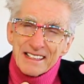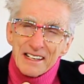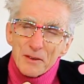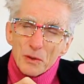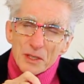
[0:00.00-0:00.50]

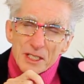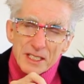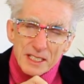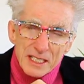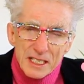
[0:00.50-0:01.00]
will
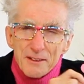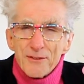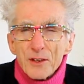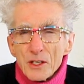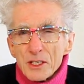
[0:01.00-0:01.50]
see
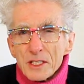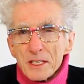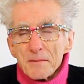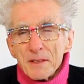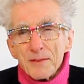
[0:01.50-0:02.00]

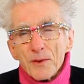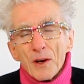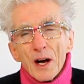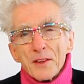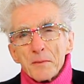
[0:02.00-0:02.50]
first
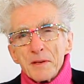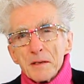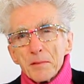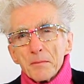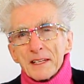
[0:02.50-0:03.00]
before other
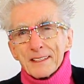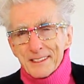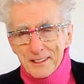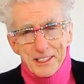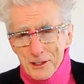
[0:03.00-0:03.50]
people,
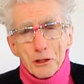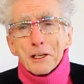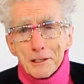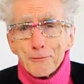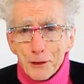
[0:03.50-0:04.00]
because they're just
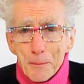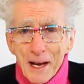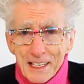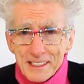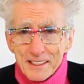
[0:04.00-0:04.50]
looking for the
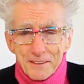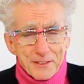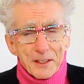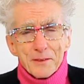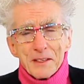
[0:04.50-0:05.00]
bad stuff.